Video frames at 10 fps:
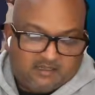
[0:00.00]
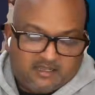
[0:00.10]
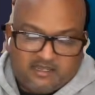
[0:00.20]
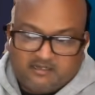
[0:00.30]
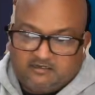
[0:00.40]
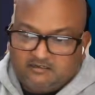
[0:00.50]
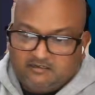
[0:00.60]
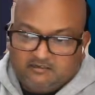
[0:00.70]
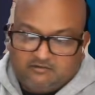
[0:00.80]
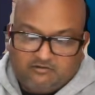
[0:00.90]
And
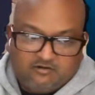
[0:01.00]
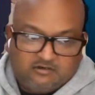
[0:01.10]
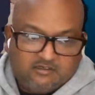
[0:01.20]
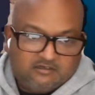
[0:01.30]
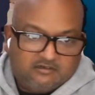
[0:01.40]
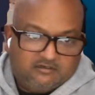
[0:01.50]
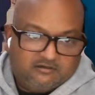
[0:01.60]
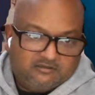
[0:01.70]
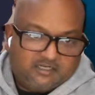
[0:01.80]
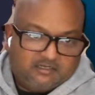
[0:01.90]
in order to
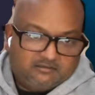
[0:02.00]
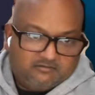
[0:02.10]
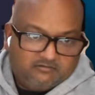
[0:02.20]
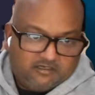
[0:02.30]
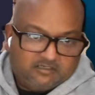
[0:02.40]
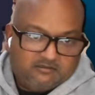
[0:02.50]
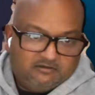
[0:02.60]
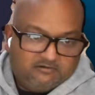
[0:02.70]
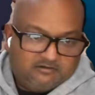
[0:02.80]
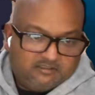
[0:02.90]
do that quick
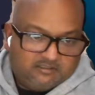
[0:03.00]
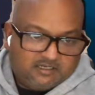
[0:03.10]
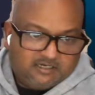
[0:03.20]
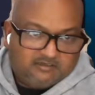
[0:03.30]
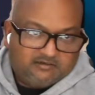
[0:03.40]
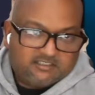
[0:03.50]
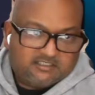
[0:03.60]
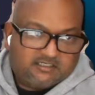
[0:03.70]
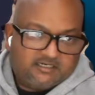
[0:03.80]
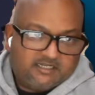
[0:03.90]
local
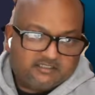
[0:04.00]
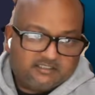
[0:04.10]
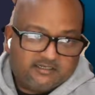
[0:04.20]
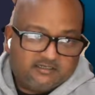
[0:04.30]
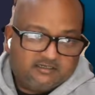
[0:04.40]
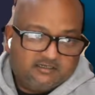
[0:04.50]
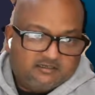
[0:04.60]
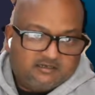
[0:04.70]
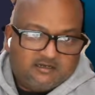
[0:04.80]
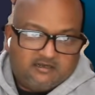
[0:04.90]
iteration and testing,
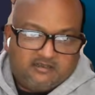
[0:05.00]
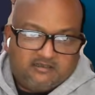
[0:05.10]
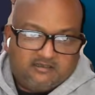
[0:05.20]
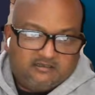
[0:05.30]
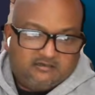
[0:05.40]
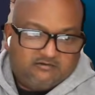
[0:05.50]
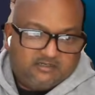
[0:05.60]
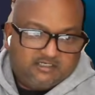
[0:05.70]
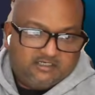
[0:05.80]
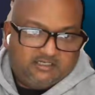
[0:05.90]
I
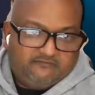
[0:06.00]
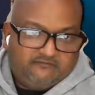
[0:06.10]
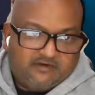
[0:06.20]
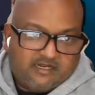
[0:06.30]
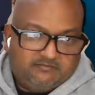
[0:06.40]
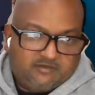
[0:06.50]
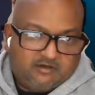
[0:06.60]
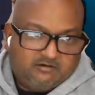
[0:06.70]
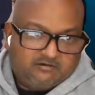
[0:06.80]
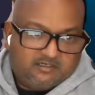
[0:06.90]
quickly vibe
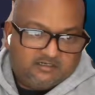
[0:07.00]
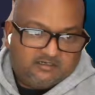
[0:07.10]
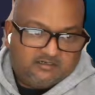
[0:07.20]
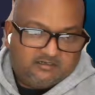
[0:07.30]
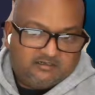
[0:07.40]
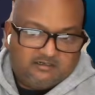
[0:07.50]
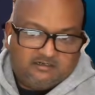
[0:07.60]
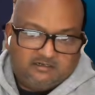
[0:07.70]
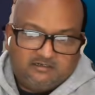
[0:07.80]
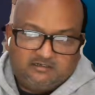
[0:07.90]
coded
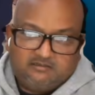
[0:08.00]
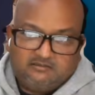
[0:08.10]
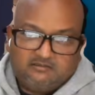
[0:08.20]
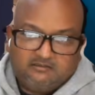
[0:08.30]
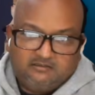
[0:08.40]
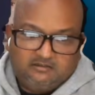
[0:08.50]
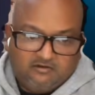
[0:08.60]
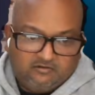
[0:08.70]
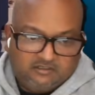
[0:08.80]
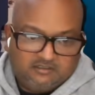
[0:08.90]
a
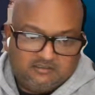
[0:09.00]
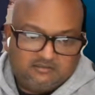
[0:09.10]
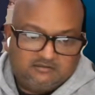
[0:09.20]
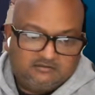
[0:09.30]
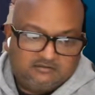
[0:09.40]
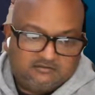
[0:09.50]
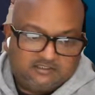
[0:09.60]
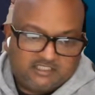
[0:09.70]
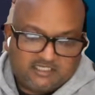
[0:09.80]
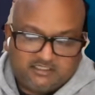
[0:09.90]
local
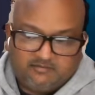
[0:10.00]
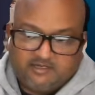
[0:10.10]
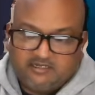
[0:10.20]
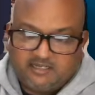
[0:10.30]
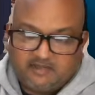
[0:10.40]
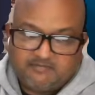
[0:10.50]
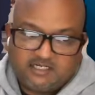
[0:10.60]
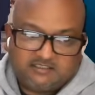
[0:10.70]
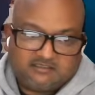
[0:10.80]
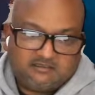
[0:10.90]
ChatGPT app
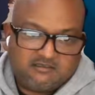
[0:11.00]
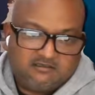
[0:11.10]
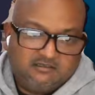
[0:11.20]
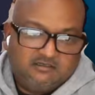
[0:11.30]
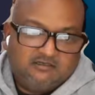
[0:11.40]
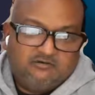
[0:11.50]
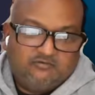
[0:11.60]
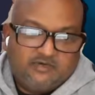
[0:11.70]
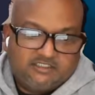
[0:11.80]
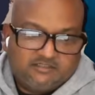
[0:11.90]
tester,
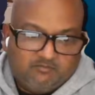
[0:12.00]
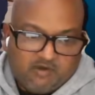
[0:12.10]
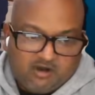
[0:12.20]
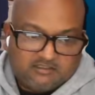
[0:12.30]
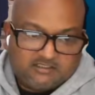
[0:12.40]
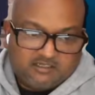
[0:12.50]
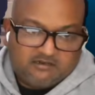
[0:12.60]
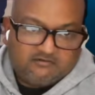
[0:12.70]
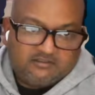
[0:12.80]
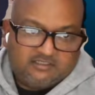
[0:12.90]
which mocks
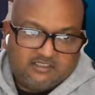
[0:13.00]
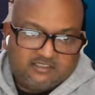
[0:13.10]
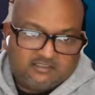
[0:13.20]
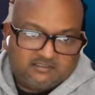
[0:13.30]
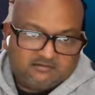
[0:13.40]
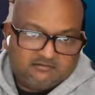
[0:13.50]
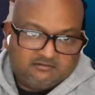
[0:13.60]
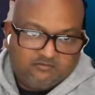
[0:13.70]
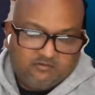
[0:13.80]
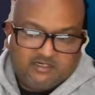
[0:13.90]
out this
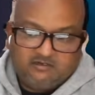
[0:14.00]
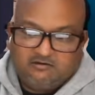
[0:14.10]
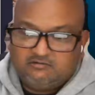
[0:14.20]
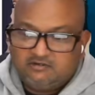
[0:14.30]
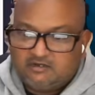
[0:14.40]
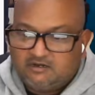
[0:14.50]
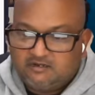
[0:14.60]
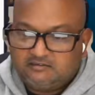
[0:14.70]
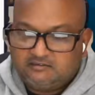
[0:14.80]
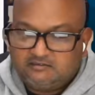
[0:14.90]

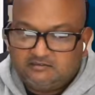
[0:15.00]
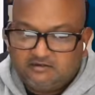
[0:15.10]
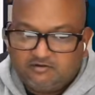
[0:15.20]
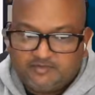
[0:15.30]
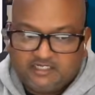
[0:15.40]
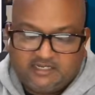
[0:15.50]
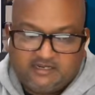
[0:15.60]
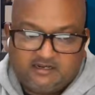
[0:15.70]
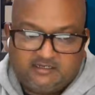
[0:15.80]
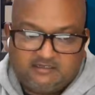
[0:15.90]

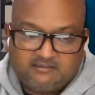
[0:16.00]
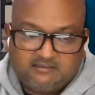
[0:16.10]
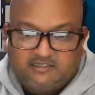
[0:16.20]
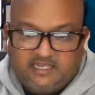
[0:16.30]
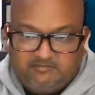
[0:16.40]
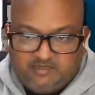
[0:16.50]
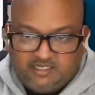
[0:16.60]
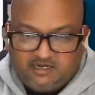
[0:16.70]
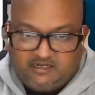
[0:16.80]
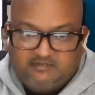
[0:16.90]
window.openai
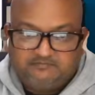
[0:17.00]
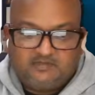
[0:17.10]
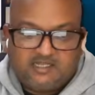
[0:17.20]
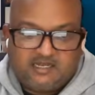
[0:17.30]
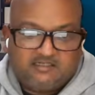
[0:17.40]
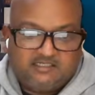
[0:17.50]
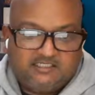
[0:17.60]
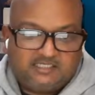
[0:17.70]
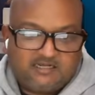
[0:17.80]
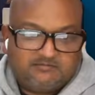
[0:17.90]
API that
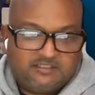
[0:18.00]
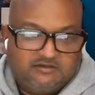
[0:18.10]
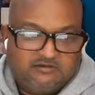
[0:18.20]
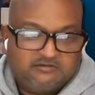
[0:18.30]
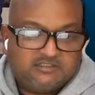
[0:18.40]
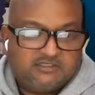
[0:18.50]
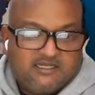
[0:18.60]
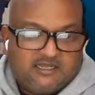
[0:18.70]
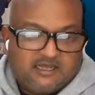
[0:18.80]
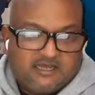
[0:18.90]
these apps use.
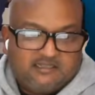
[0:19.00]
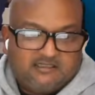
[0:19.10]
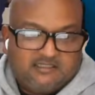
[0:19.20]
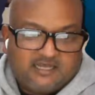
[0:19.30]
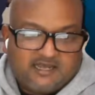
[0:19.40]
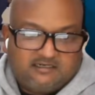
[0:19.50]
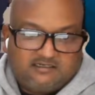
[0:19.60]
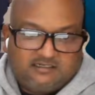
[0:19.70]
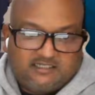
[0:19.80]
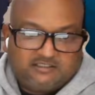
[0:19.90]
And
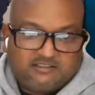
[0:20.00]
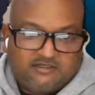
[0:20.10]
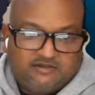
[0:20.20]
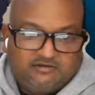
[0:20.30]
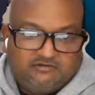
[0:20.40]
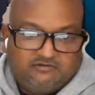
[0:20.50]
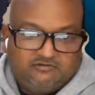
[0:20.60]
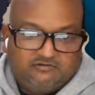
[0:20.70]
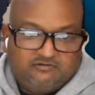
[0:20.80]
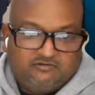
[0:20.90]
that lets
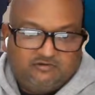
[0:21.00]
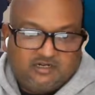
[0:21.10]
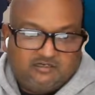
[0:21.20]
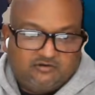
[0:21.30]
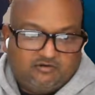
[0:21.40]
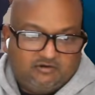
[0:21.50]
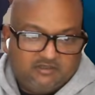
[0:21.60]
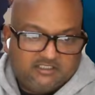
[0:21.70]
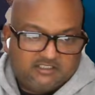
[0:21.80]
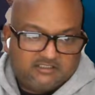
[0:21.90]
you run
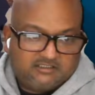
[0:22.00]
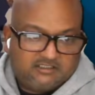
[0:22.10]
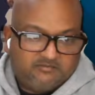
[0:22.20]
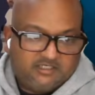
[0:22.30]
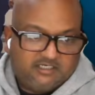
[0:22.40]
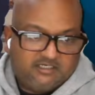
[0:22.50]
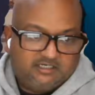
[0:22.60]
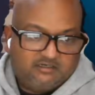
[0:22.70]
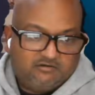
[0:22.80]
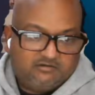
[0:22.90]
all this
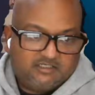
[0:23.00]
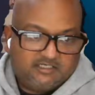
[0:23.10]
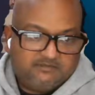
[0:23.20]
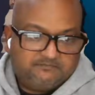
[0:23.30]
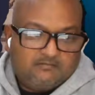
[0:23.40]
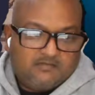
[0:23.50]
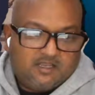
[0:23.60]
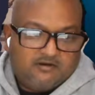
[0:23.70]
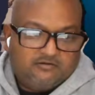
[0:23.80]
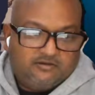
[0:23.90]
completely locally.
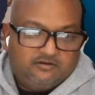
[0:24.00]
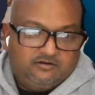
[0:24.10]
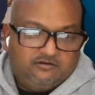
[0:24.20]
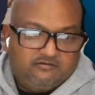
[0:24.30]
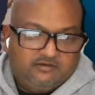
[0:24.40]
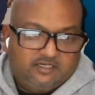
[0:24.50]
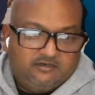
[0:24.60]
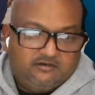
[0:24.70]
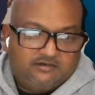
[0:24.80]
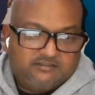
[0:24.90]
Now you do
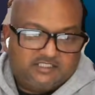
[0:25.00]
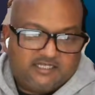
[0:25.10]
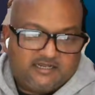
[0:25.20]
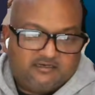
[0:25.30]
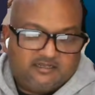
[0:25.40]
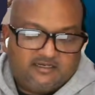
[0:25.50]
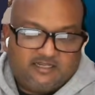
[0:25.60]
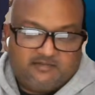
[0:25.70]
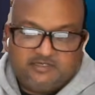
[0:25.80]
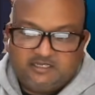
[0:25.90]
need to set an
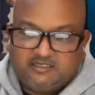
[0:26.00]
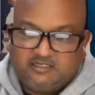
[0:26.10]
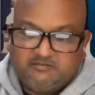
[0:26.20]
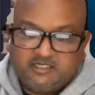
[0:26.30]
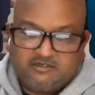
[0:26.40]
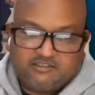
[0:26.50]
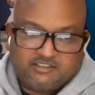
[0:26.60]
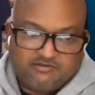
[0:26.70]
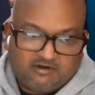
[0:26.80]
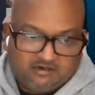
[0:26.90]
API key
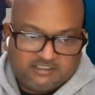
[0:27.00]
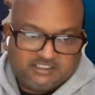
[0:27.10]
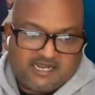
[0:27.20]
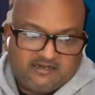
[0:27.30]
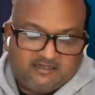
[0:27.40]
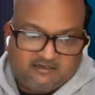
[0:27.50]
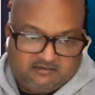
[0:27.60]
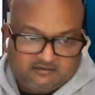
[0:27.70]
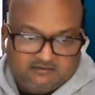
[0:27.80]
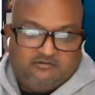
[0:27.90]
because you are
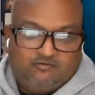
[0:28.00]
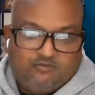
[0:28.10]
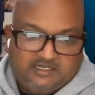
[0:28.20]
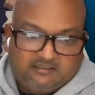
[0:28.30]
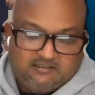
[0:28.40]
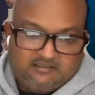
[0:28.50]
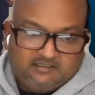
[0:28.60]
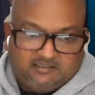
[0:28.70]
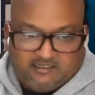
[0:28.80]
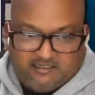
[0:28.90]
chatting with
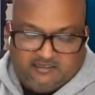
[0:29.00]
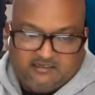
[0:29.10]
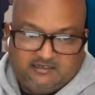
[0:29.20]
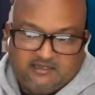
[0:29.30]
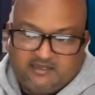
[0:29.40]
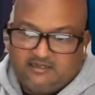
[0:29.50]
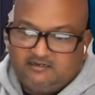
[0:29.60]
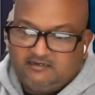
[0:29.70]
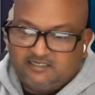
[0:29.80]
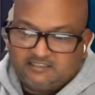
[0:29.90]
the thing
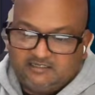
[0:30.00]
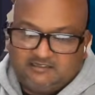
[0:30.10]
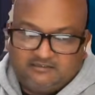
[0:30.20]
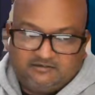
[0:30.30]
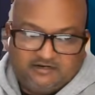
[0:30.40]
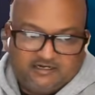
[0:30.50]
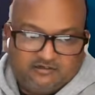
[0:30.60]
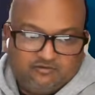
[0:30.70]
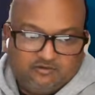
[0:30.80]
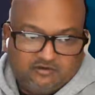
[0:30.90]
and testing that the right
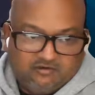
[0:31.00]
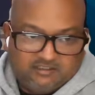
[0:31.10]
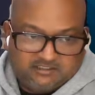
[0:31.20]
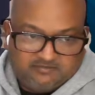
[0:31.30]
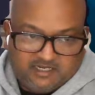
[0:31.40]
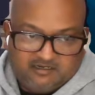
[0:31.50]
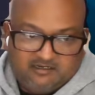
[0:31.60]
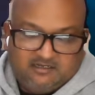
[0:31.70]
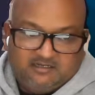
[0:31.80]
tool calls are made.